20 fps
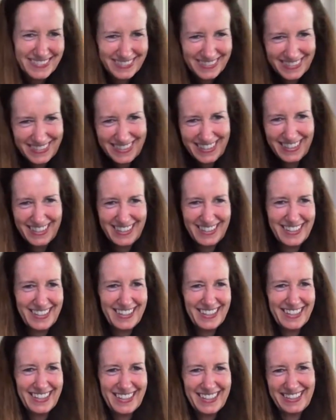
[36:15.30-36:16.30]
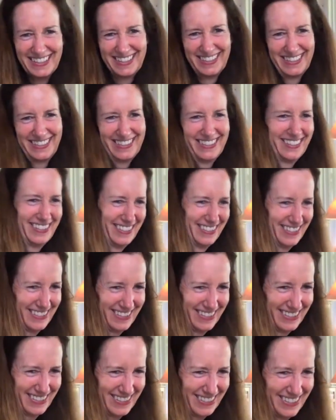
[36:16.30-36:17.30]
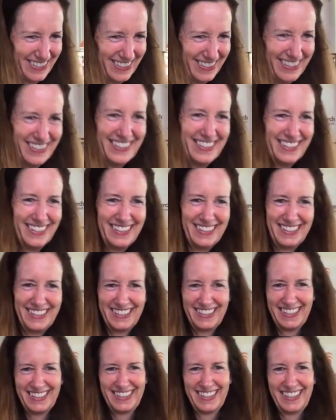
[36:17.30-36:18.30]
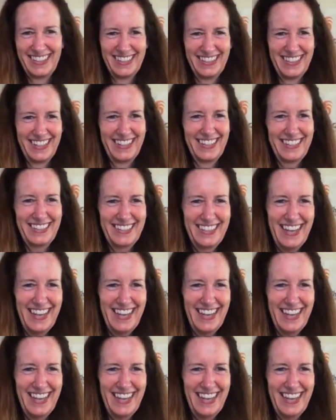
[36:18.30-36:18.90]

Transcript: No words are spoken by the person on screen.